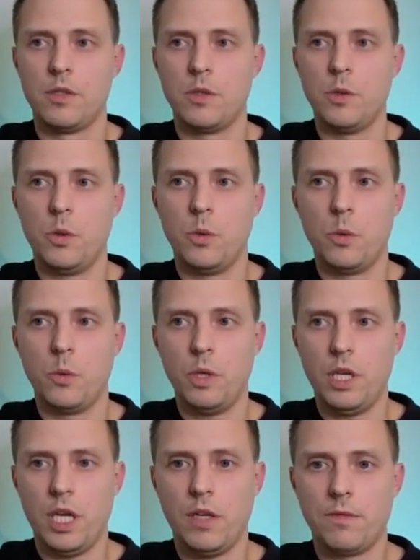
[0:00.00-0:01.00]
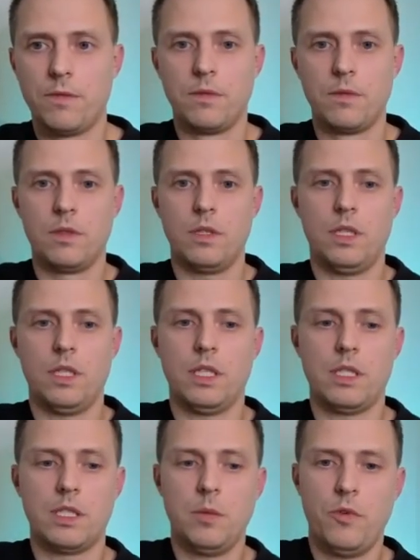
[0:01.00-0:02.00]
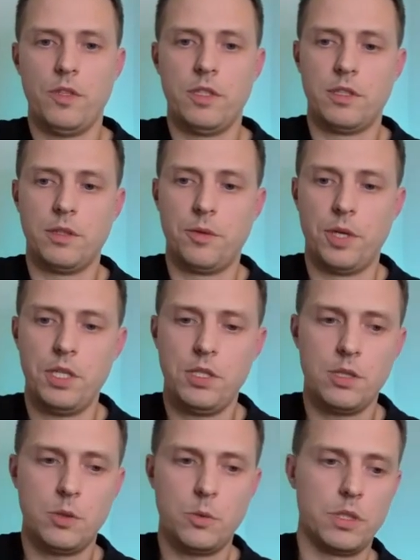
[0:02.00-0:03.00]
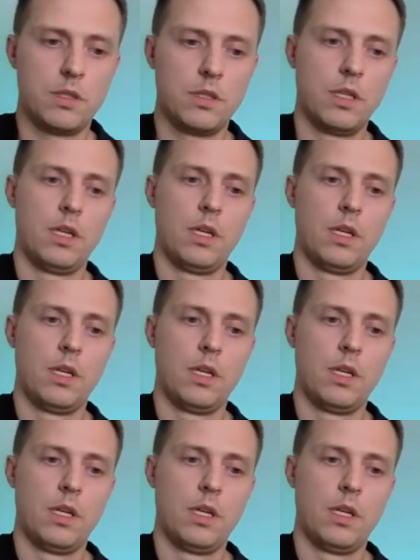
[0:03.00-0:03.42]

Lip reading: So we have some of the integrations with